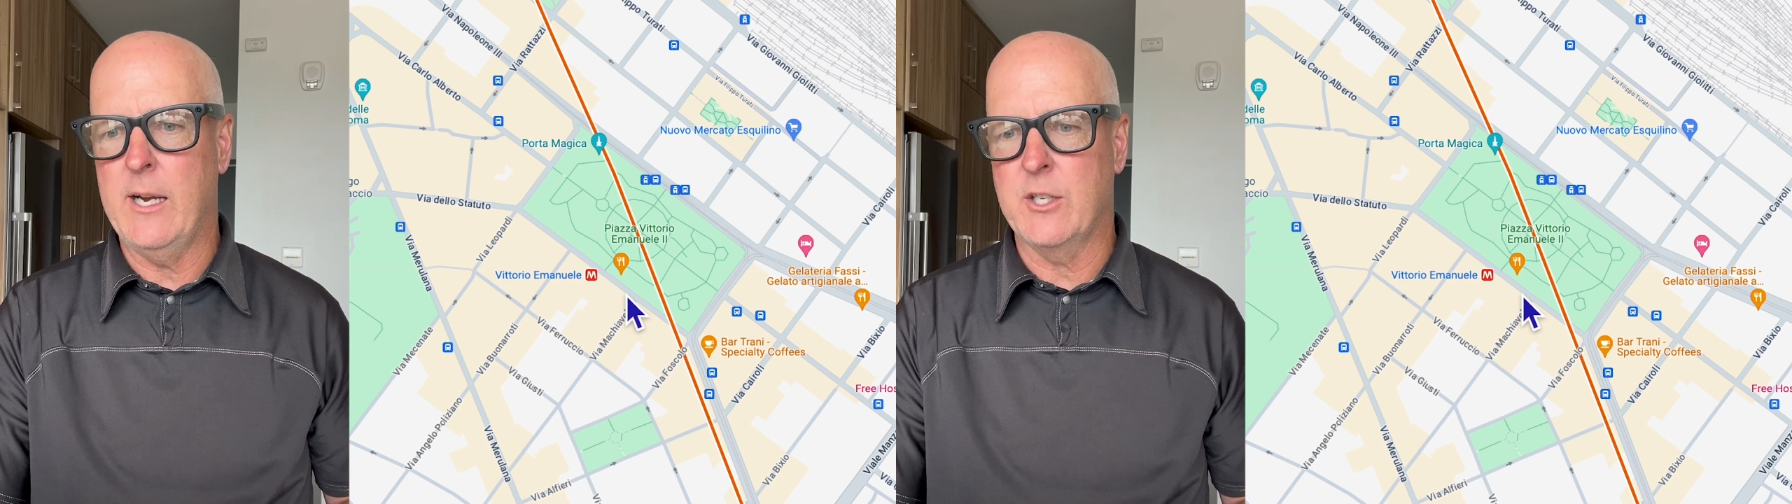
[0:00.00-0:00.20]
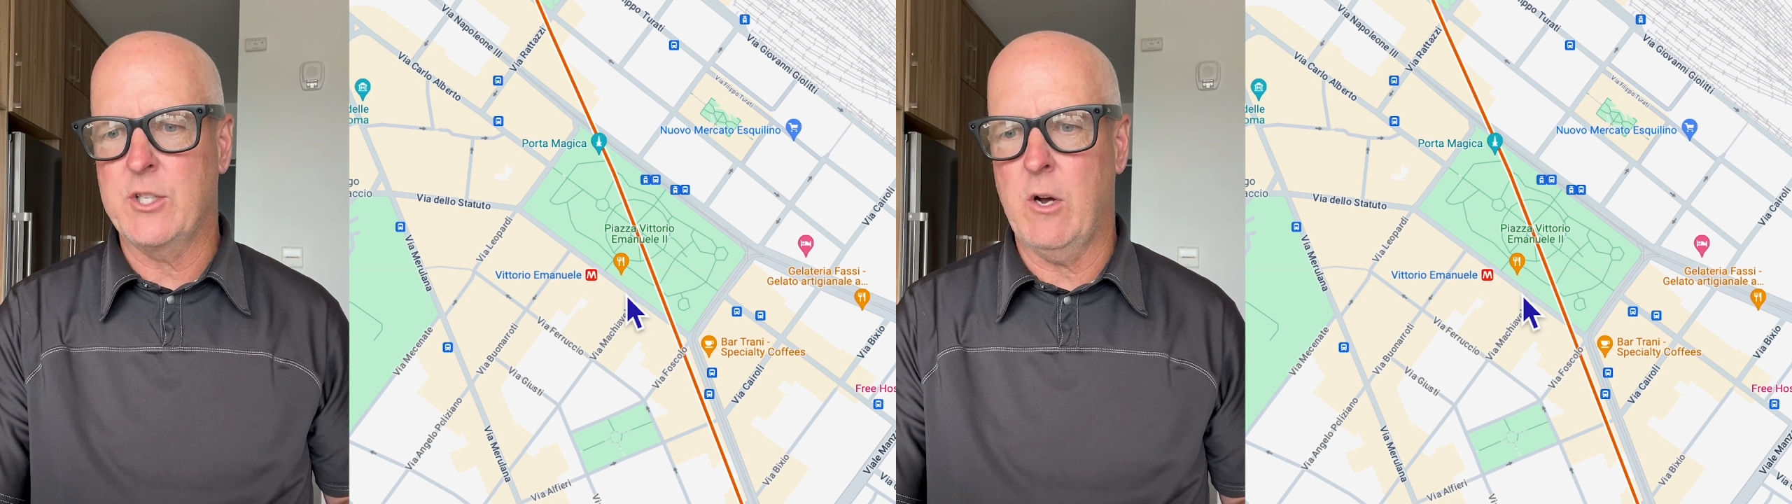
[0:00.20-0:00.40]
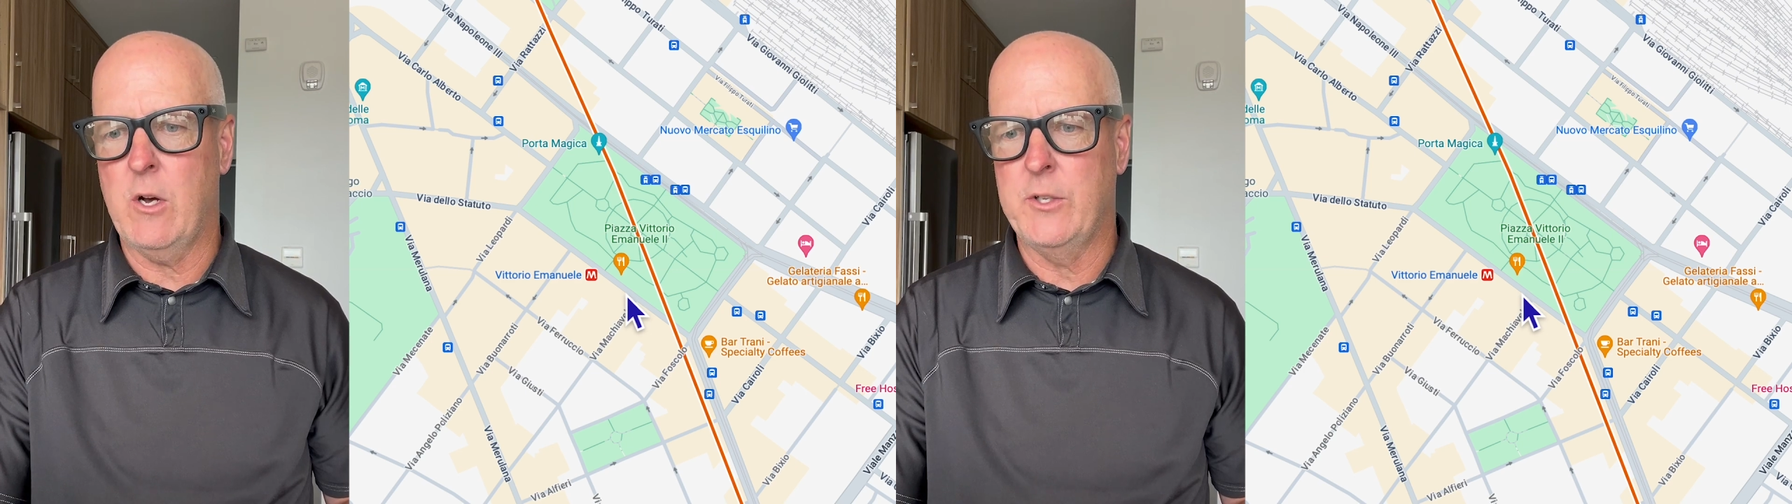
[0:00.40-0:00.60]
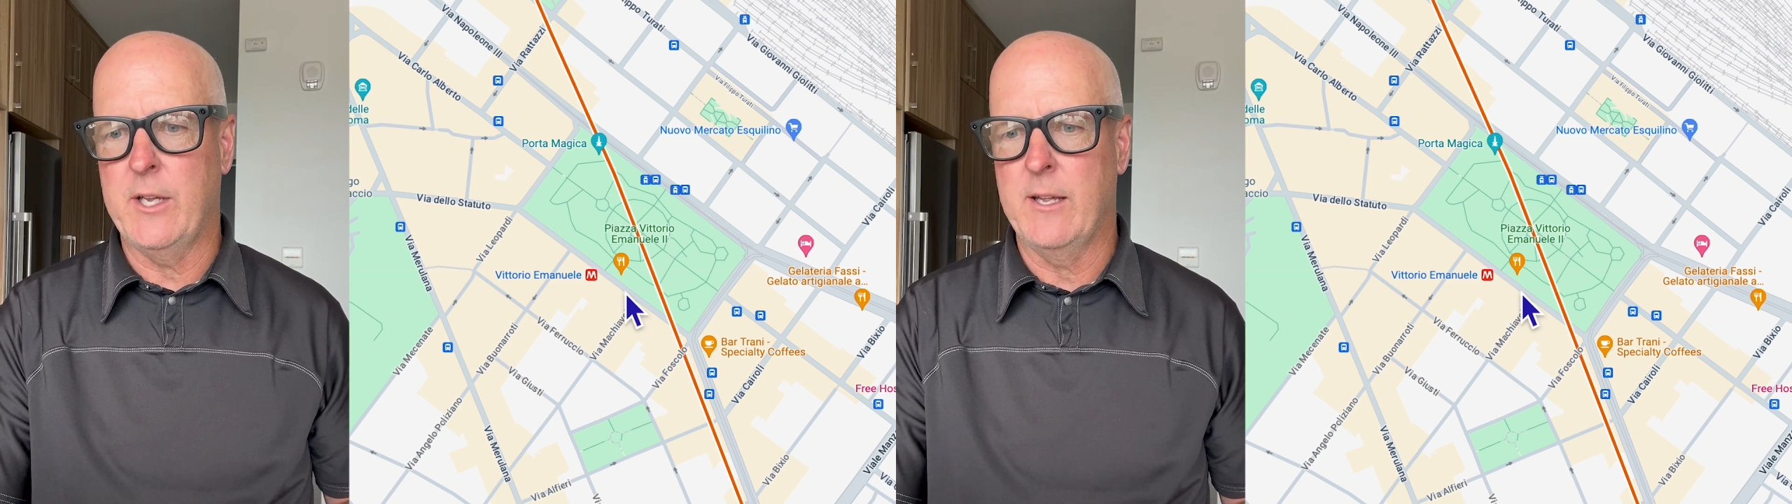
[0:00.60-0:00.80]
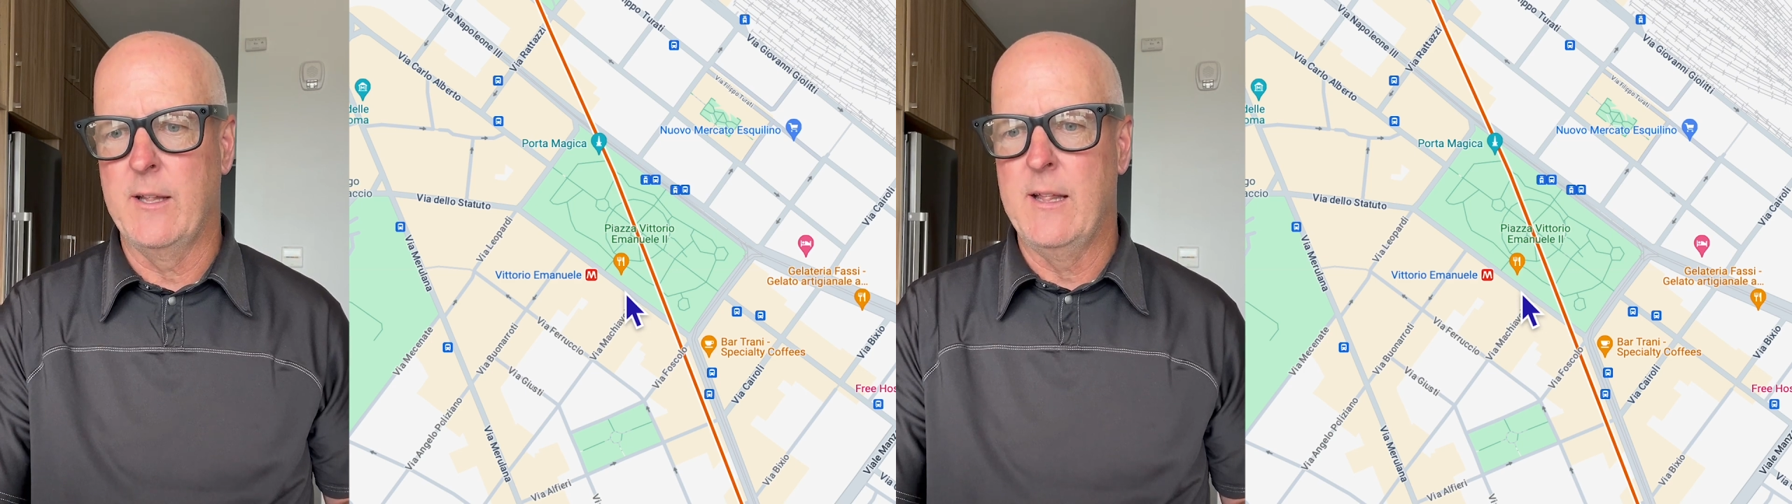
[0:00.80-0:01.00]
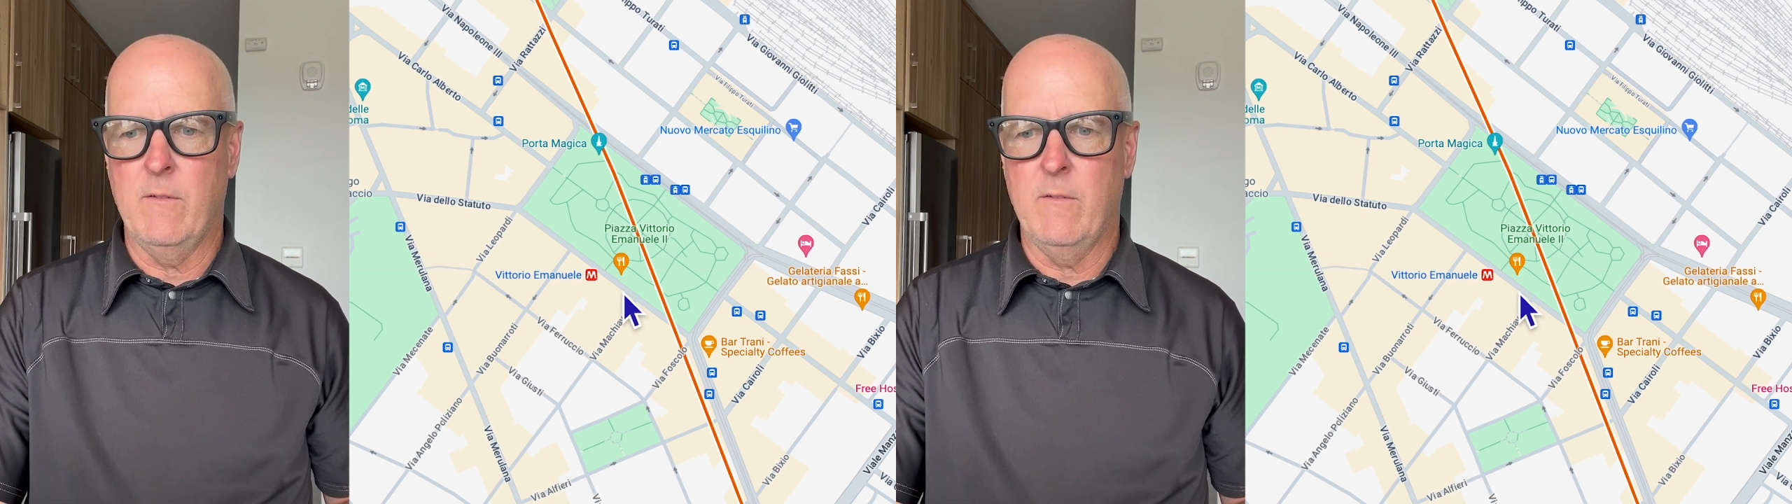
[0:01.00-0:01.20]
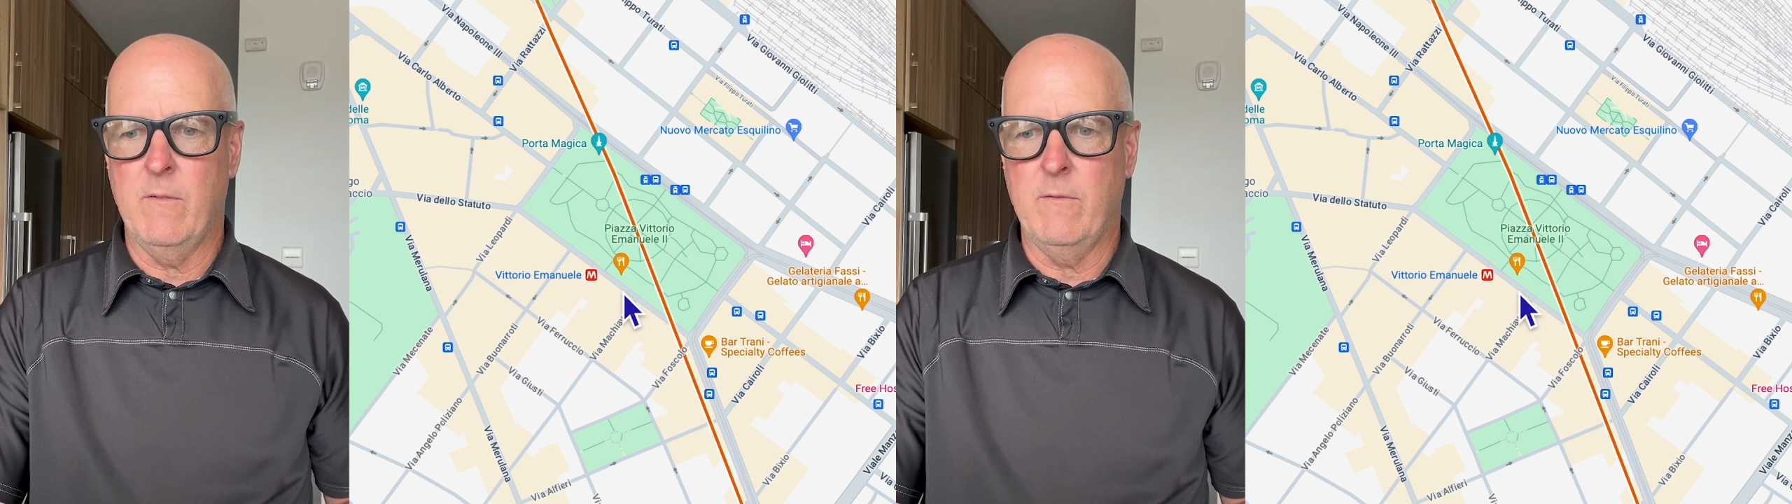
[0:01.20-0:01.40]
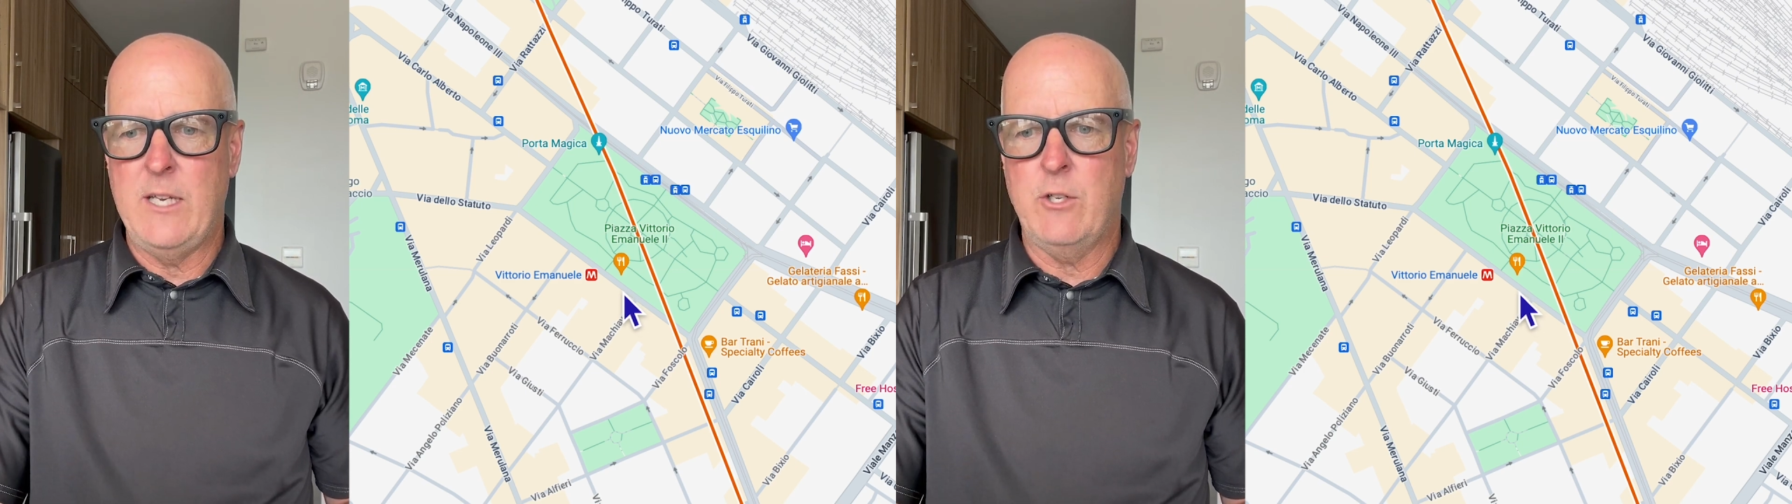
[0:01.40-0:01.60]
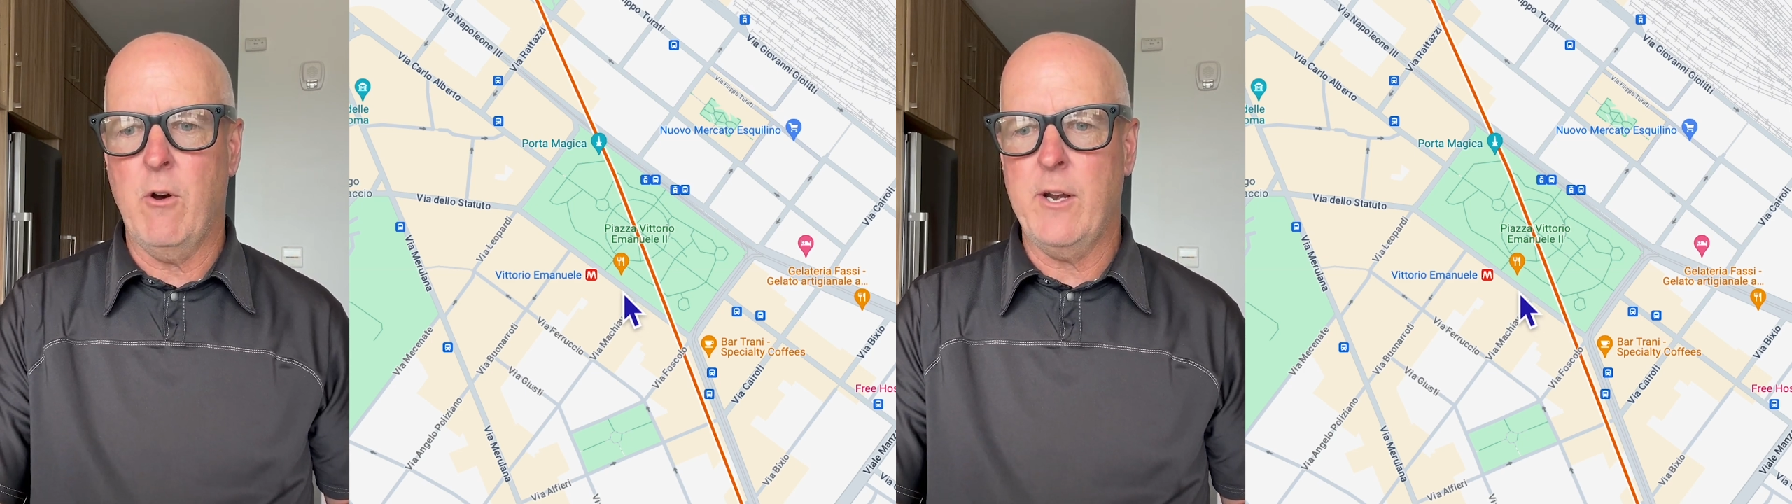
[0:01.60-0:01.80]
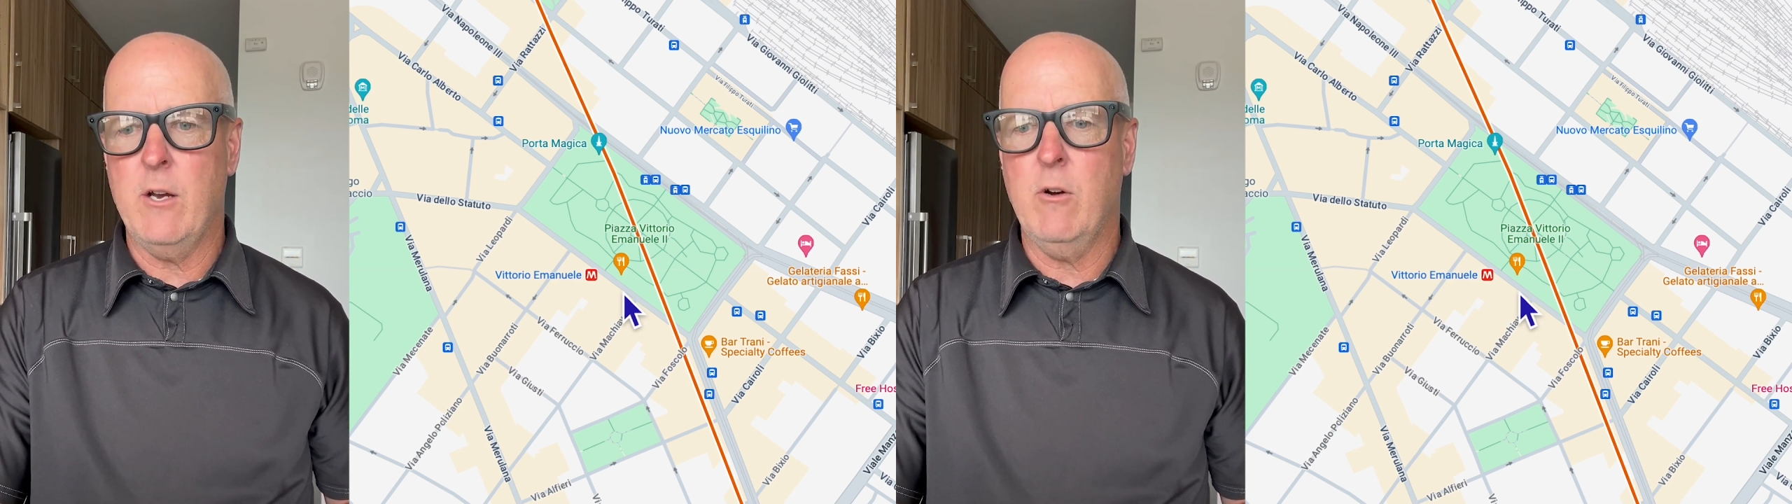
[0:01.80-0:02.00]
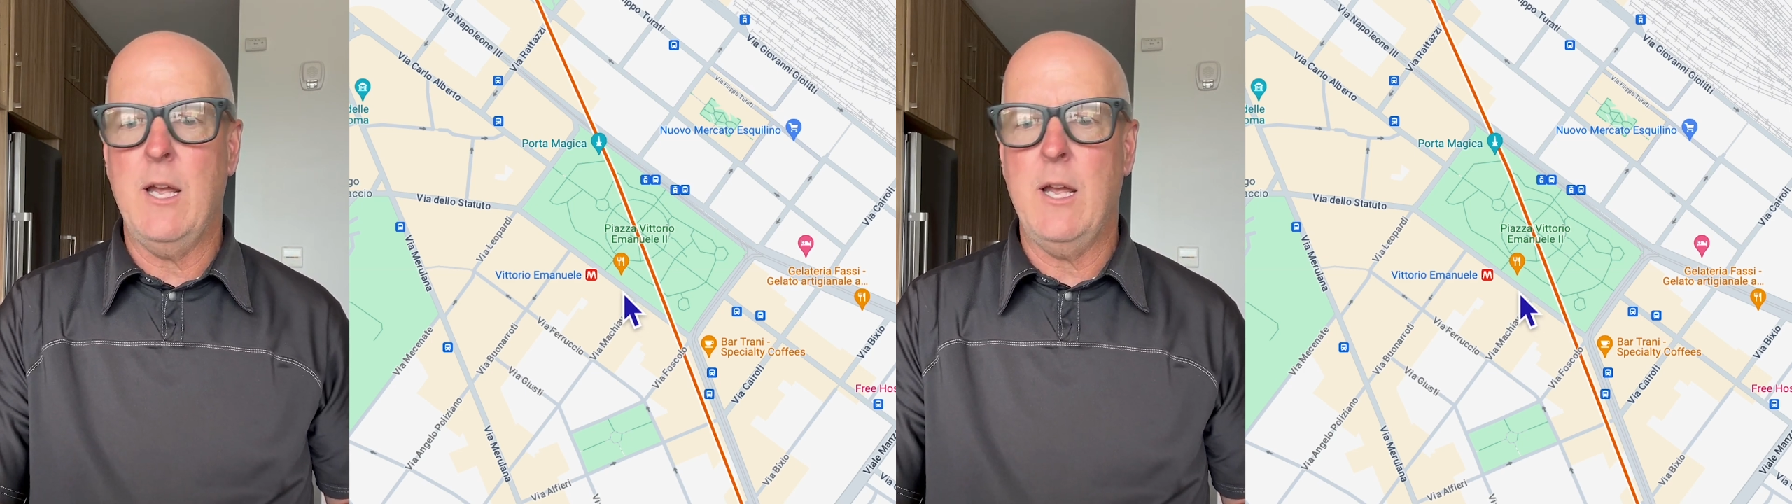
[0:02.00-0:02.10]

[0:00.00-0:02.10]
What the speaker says: It's called Vittorio